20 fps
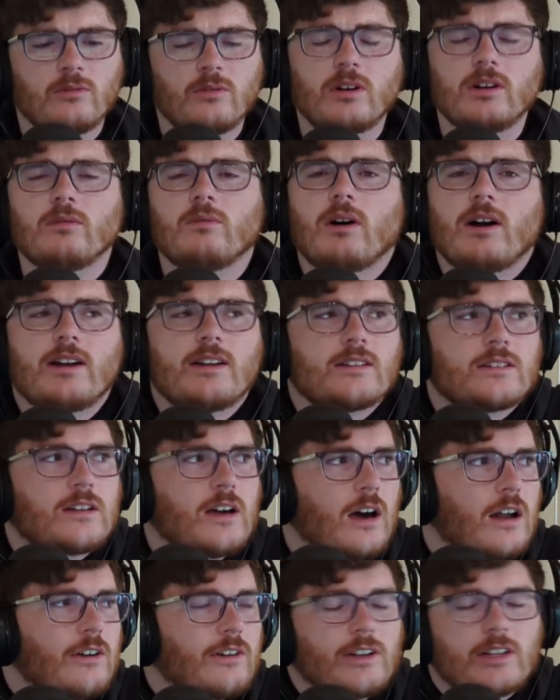Why does
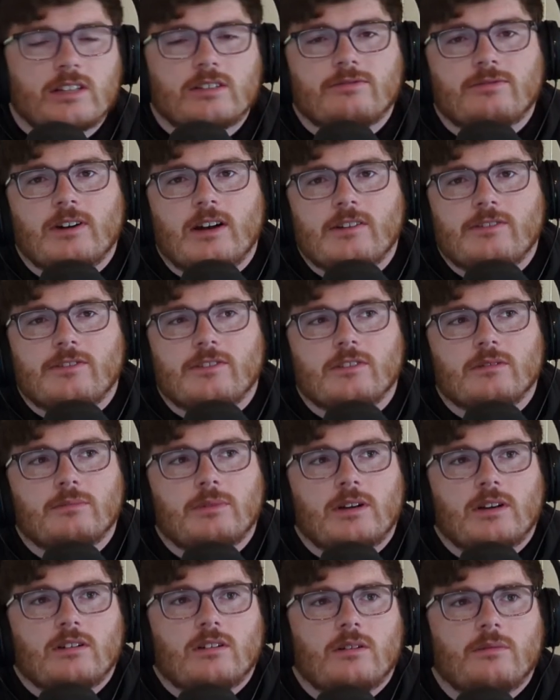Conor get to fight for the
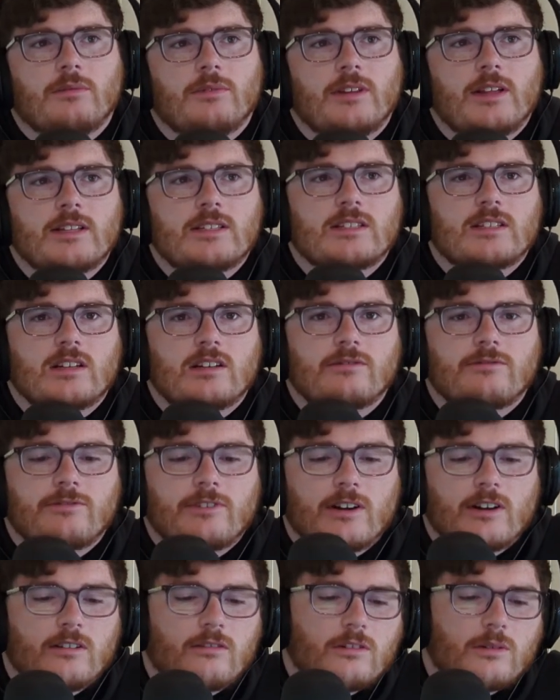belt? I mean, that's not
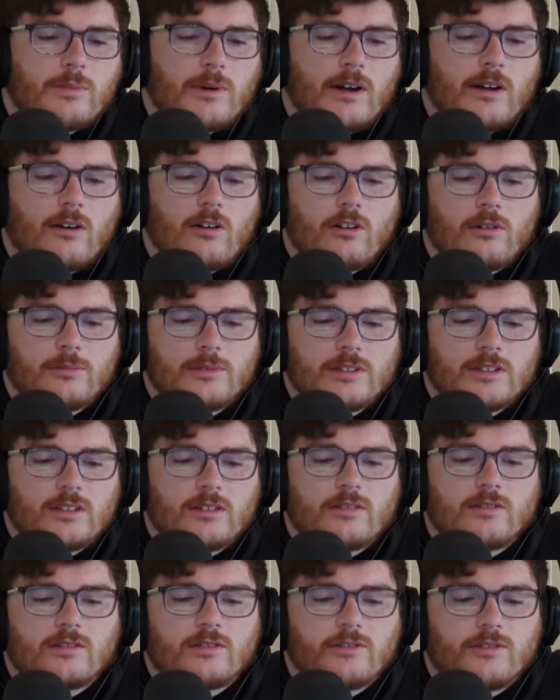fair. What about Arman
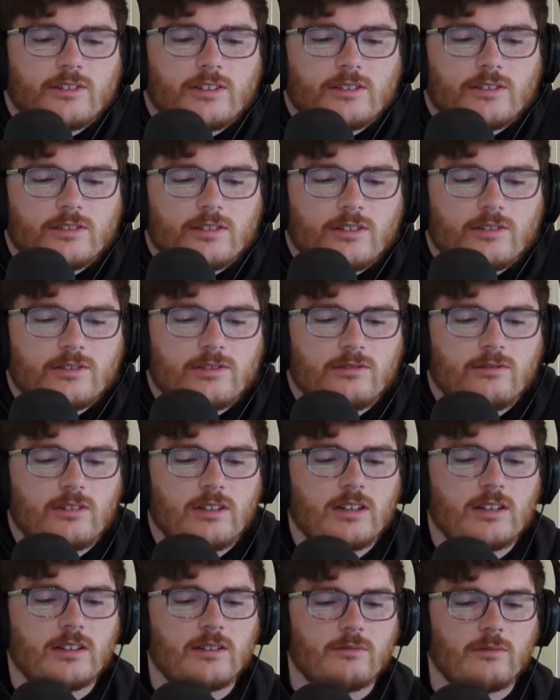
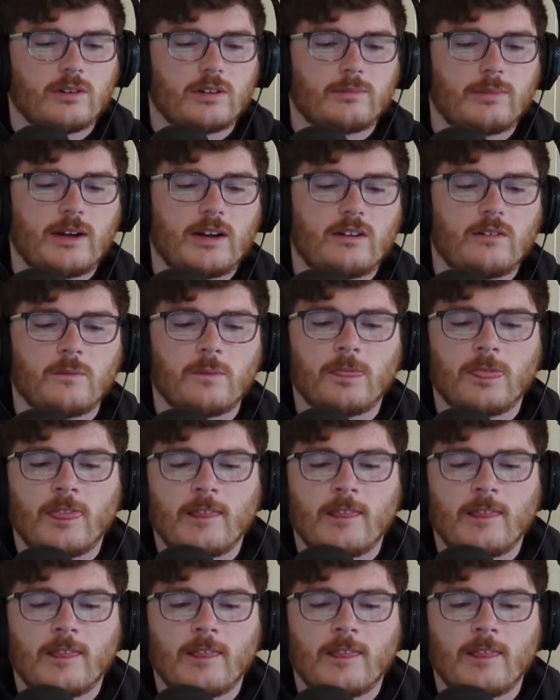Tarzukian? What about